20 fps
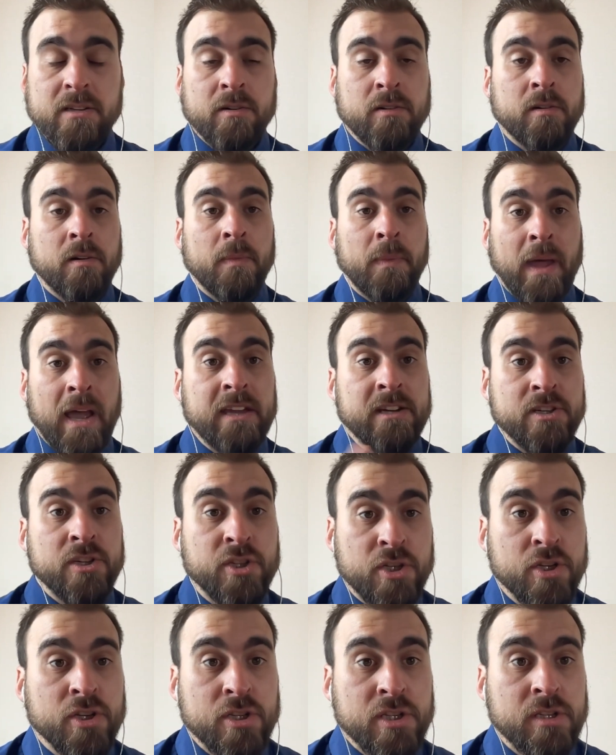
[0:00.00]
or that is
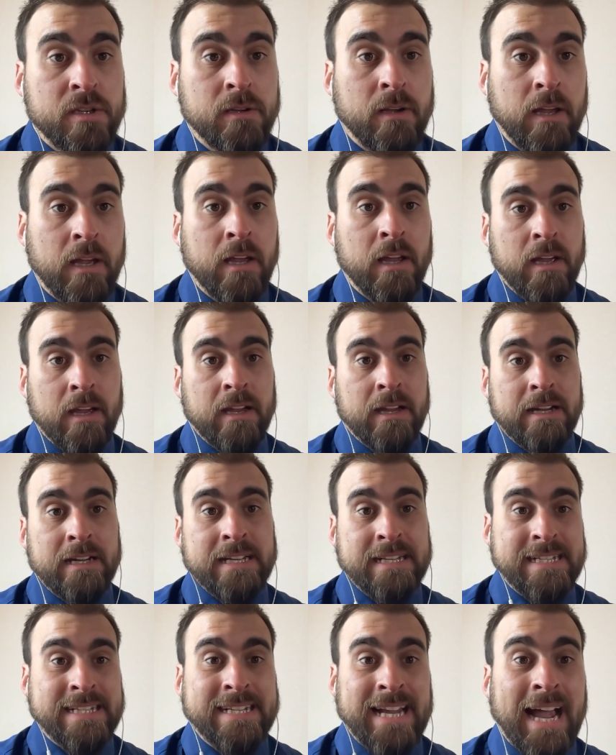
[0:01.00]
just a
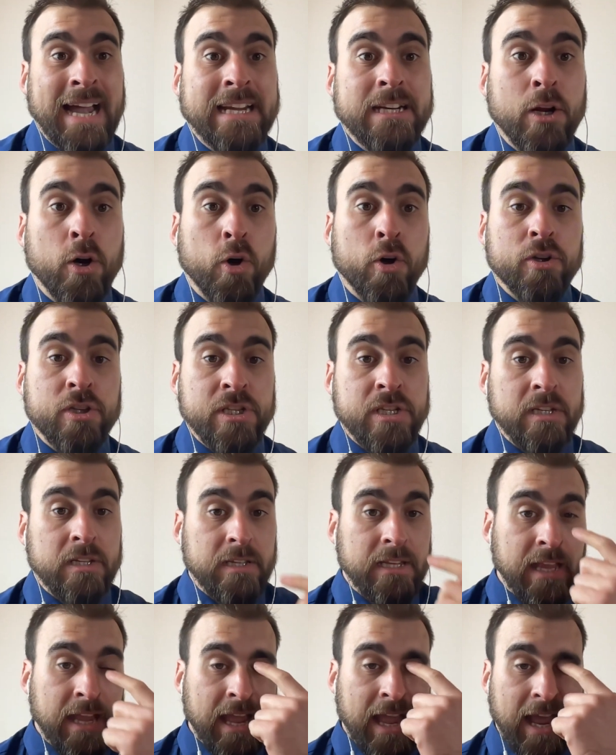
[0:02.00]
side hustle,
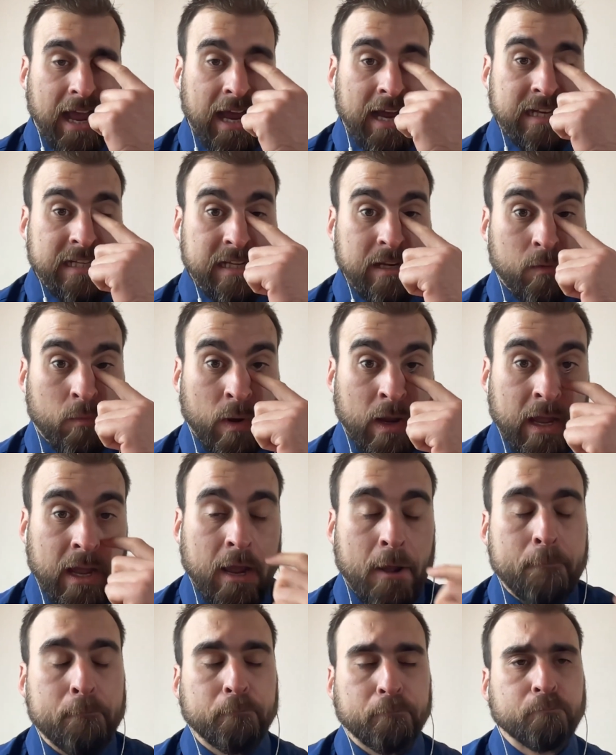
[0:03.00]
as it were,